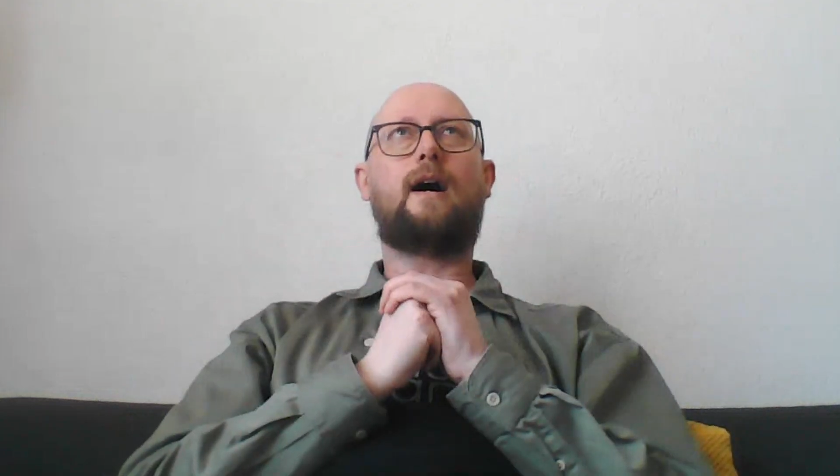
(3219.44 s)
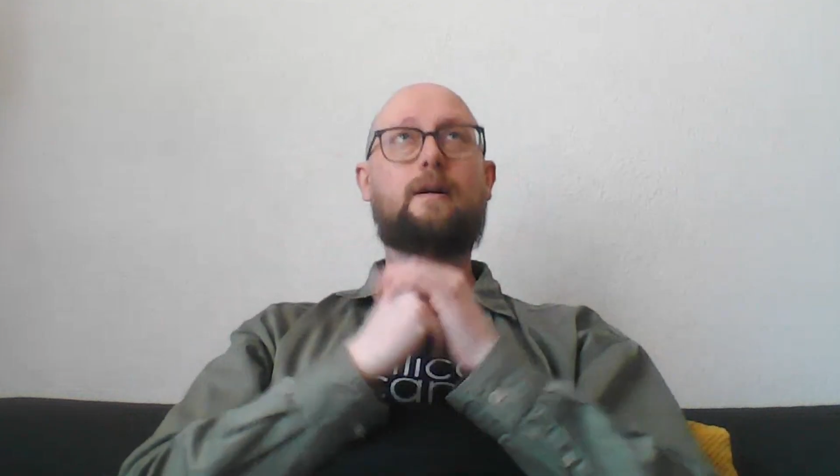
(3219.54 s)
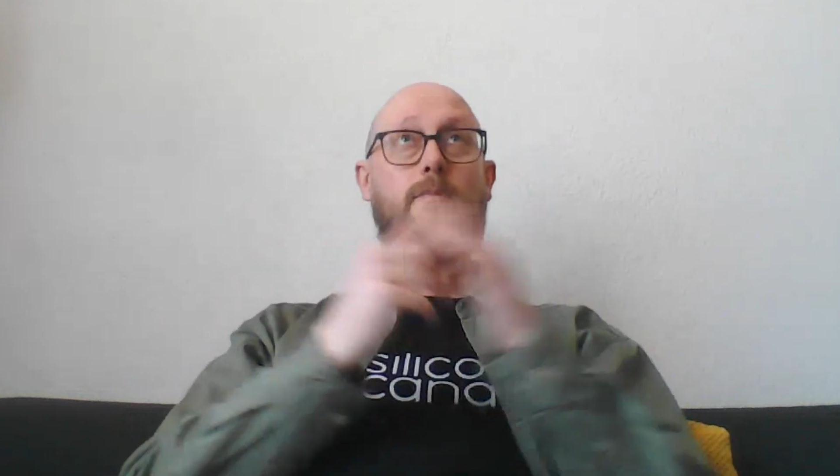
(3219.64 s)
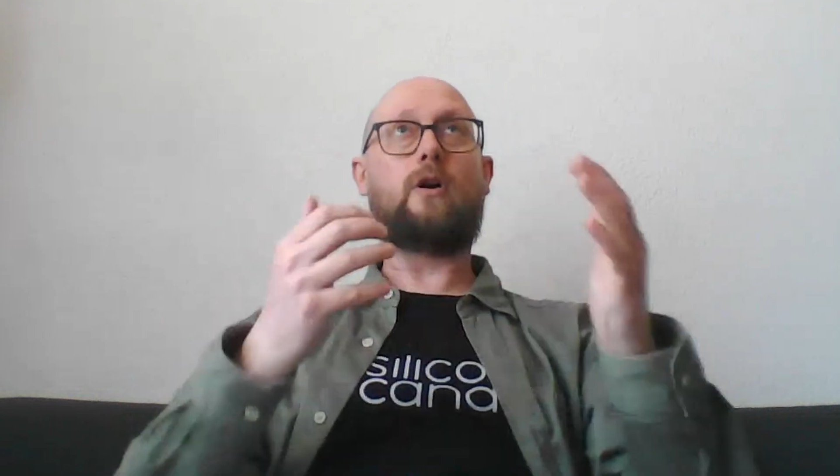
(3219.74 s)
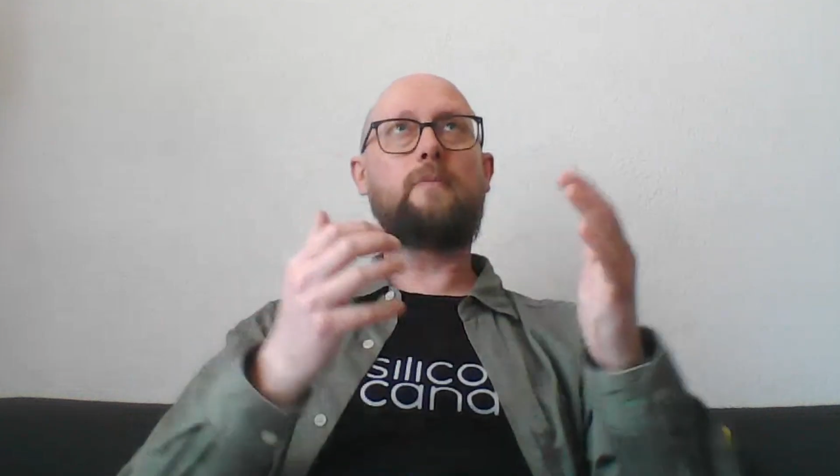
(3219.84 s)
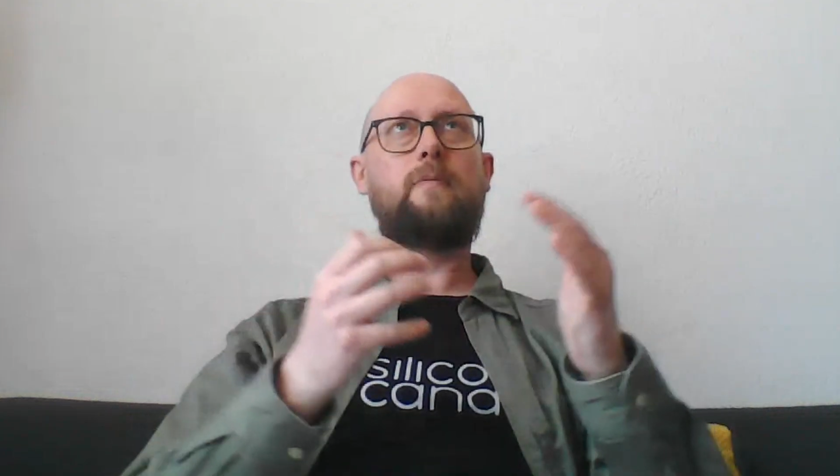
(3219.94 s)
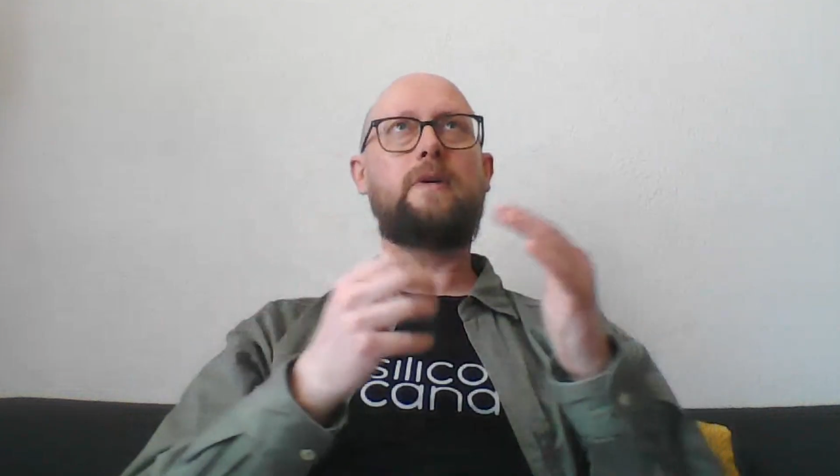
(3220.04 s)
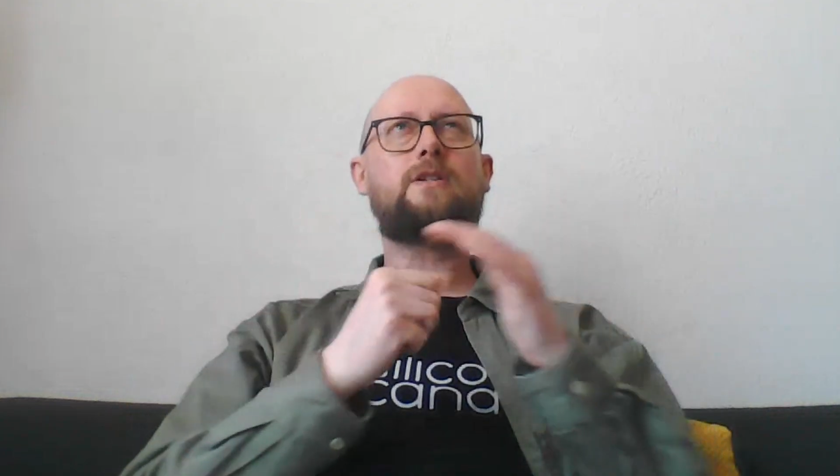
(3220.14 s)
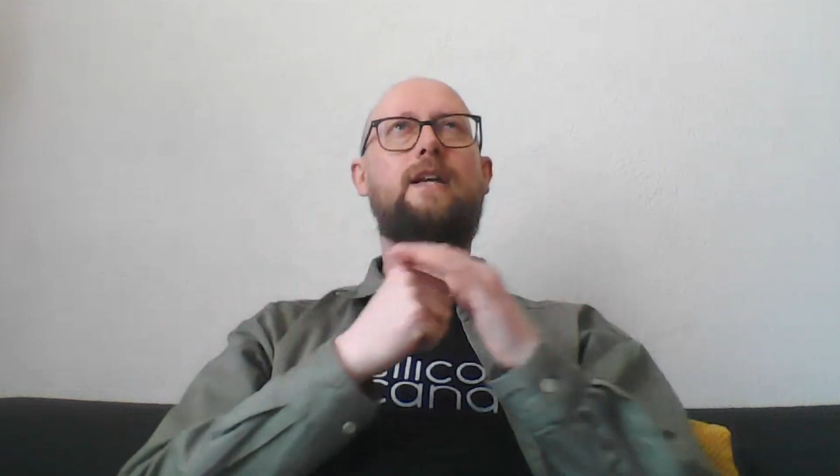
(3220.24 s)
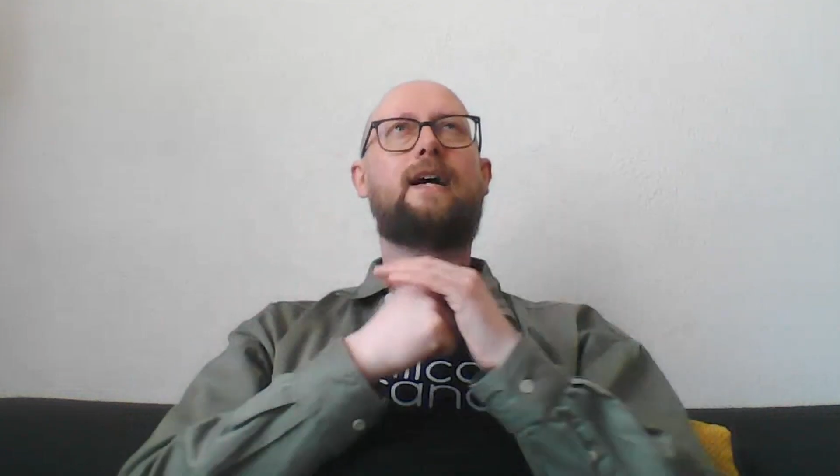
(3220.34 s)
I'm an
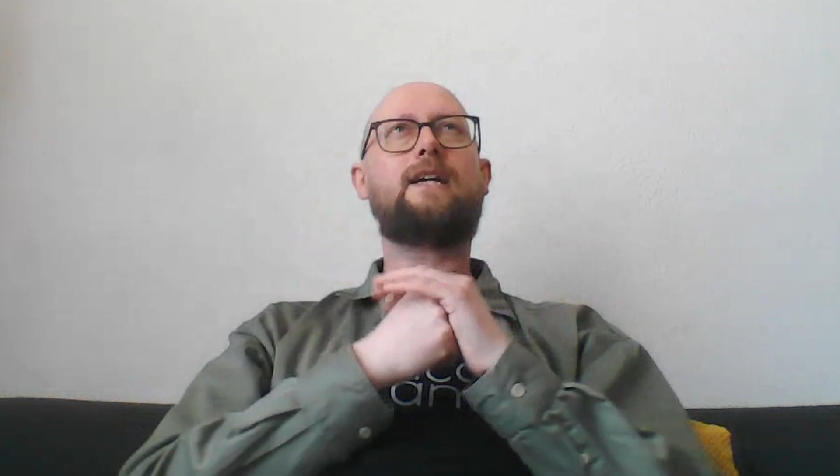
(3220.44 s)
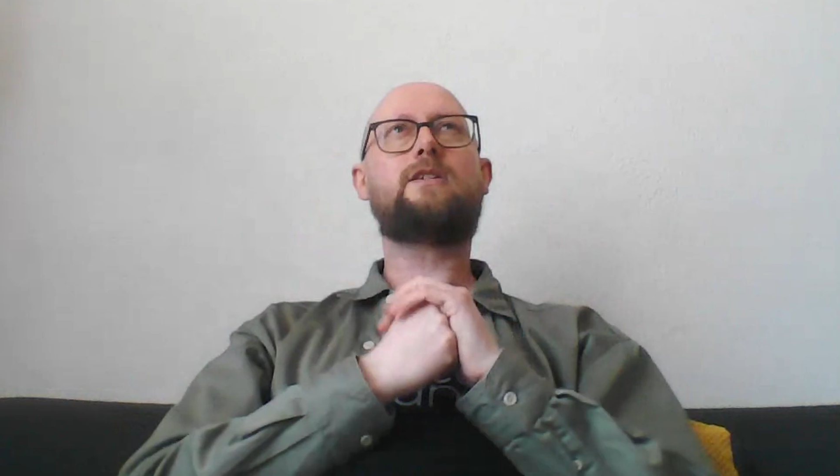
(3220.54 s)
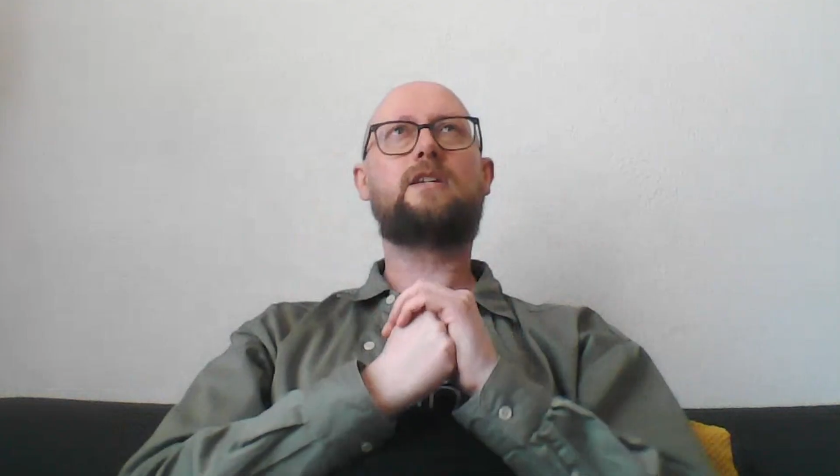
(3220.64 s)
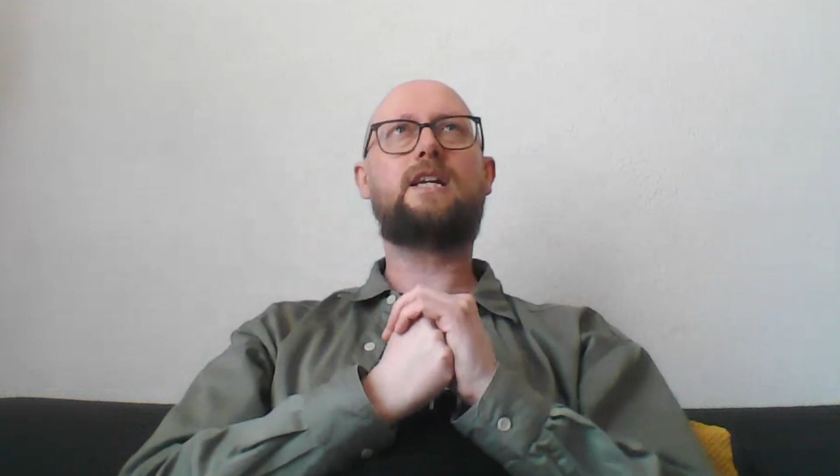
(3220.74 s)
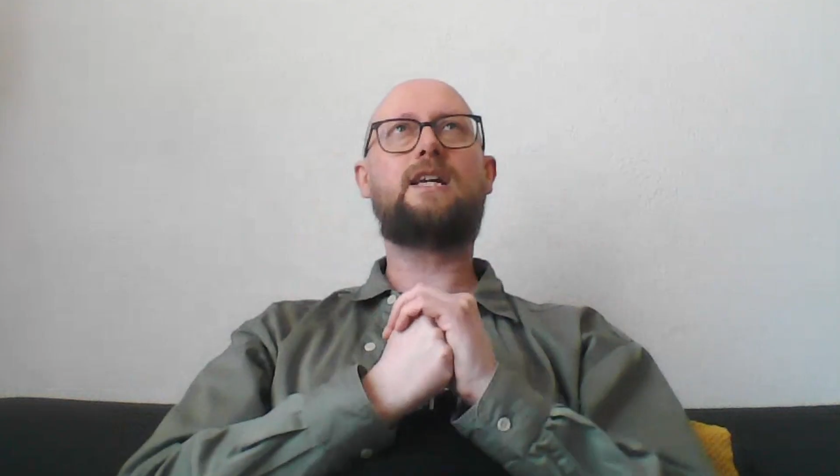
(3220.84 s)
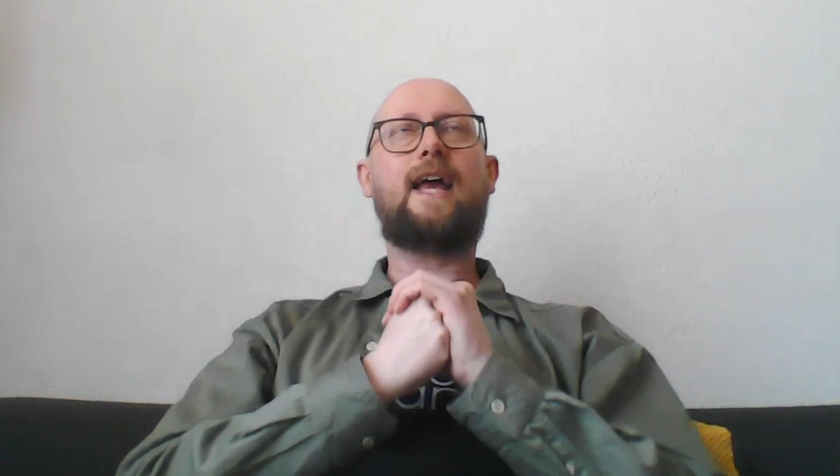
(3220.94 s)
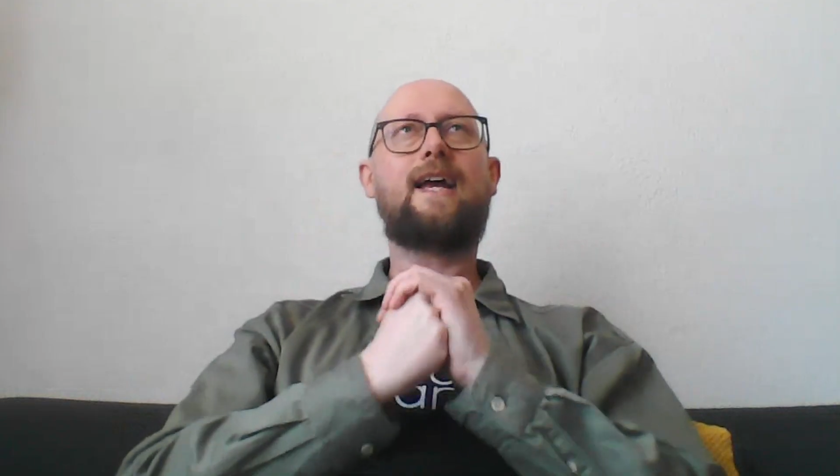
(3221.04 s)
optimist, and I see